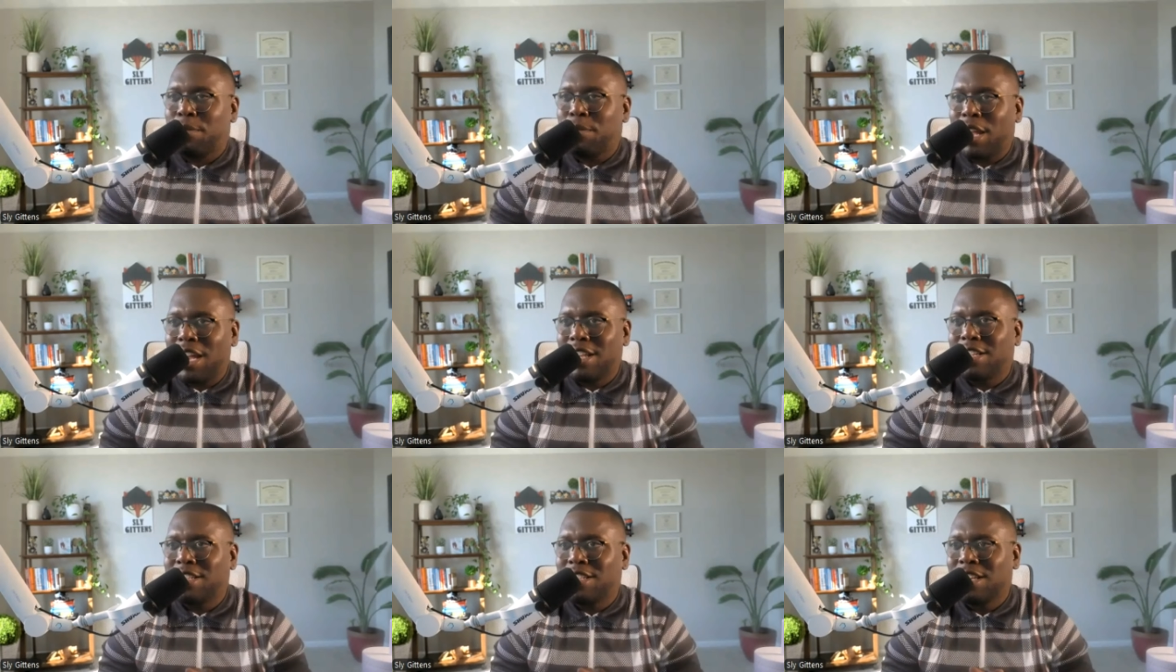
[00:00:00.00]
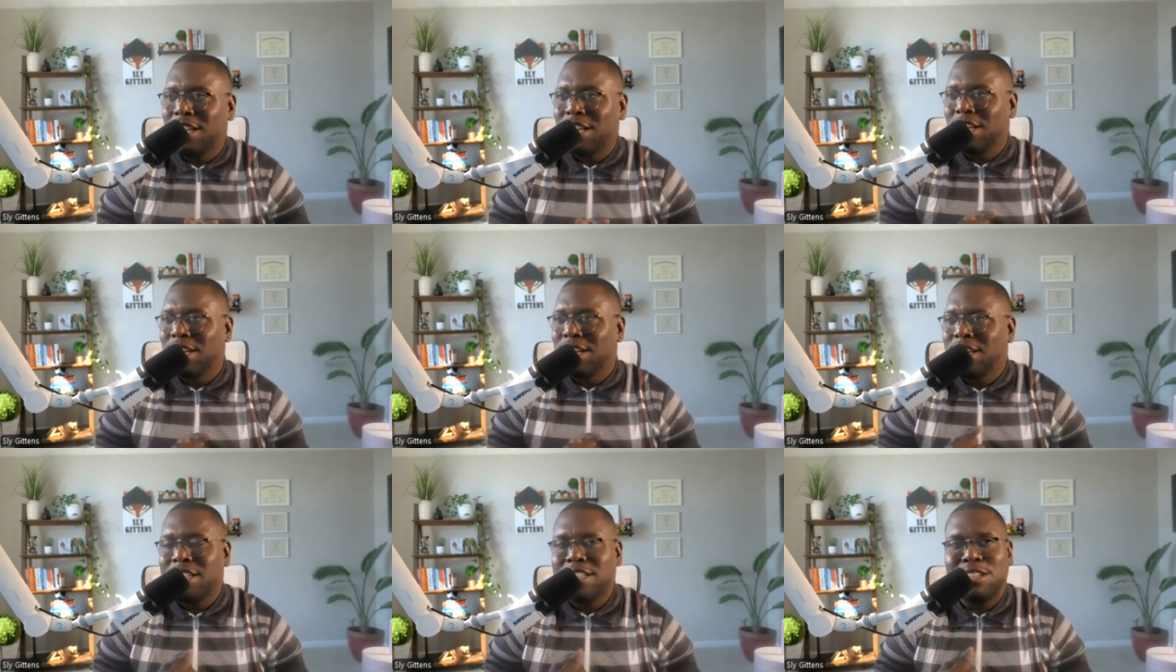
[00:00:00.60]
this is
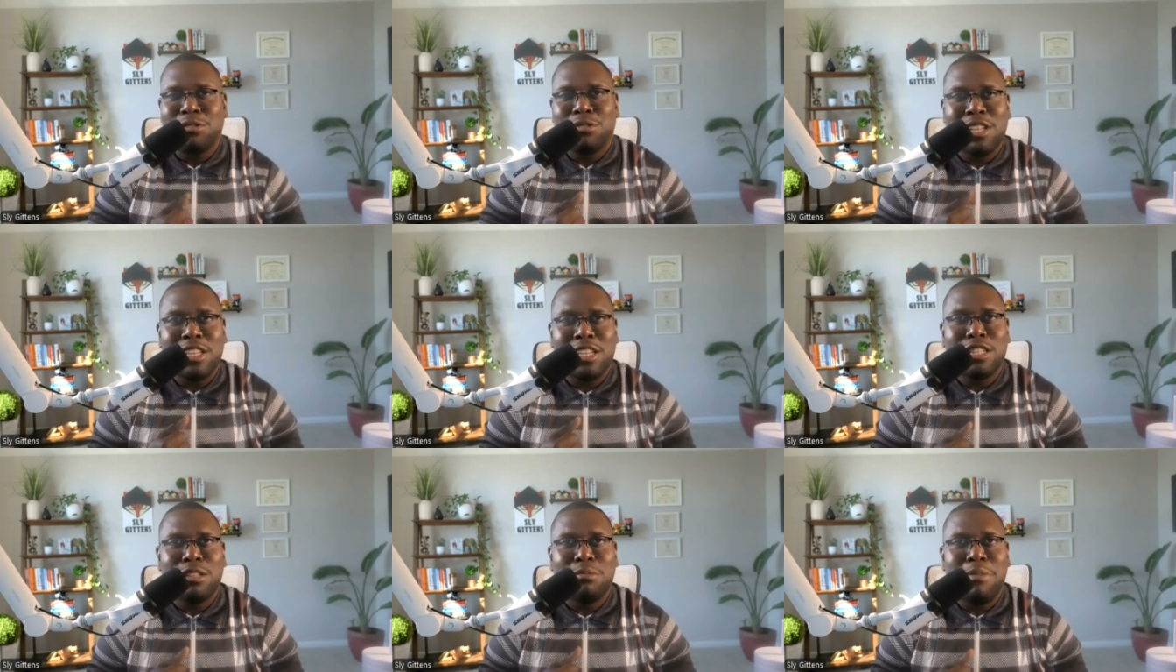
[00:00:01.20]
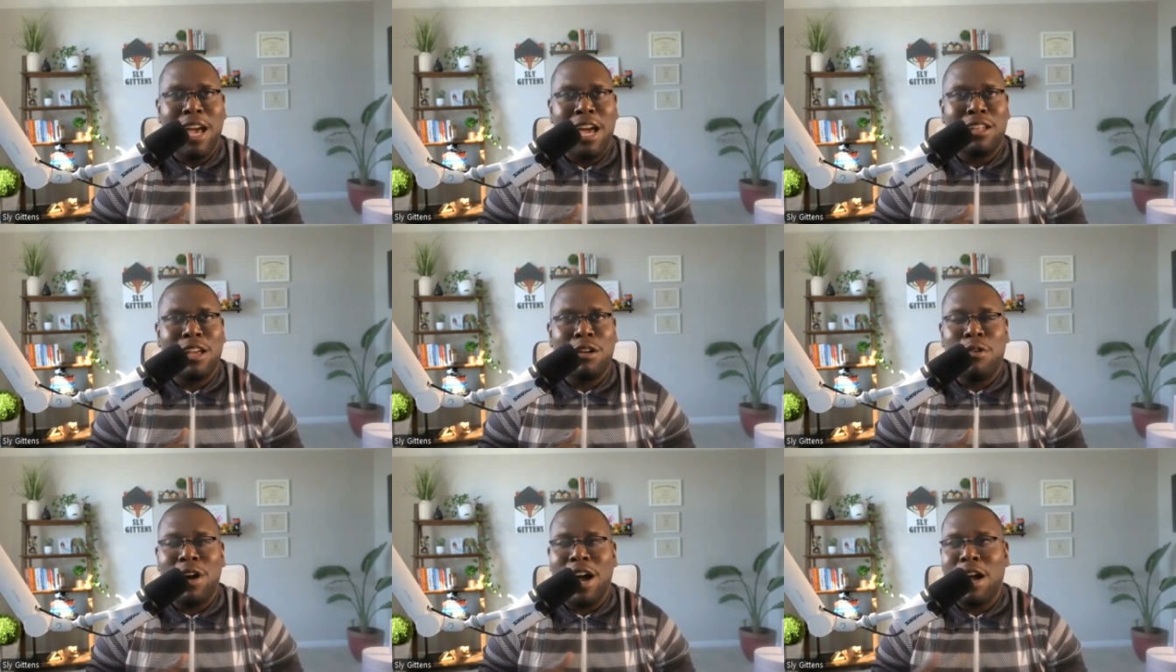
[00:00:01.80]
it really this bad? Like, wow,